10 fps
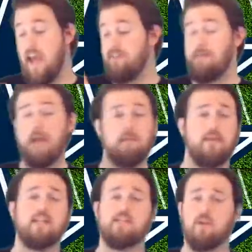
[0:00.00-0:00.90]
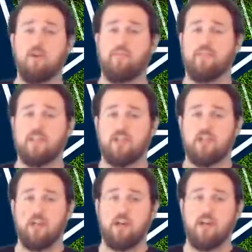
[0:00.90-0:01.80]
haven't made many turnovers this
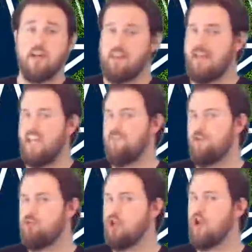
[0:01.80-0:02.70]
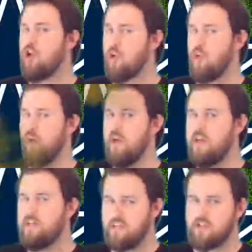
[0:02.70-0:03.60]
year. They gave you 2
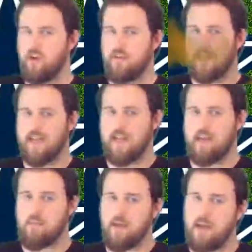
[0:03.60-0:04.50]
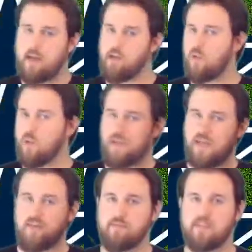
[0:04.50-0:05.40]
to start the game, and you only
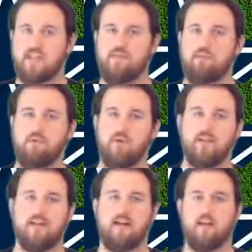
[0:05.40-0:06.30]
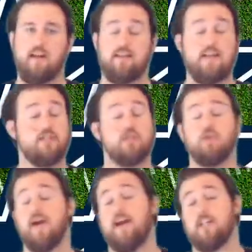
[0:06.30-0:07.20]
gave them 7 points out of that. That's
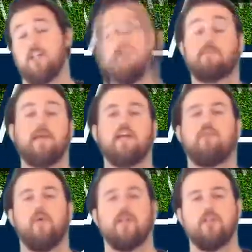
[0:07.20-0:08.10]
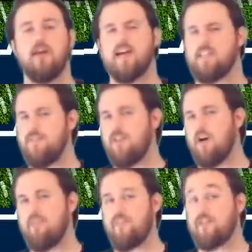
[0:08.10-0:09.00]
trash. Speaking of which, as if the
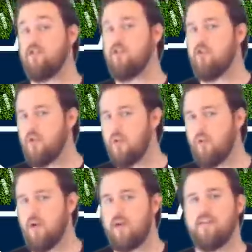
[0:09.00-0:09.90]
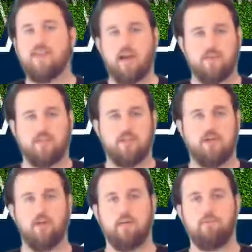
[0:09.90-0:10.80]
offense knew that was the
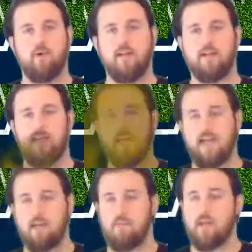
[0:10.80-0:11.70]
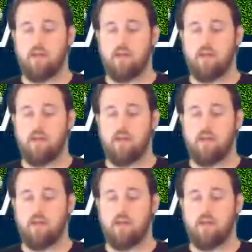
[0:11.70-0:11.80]
turning point in the game,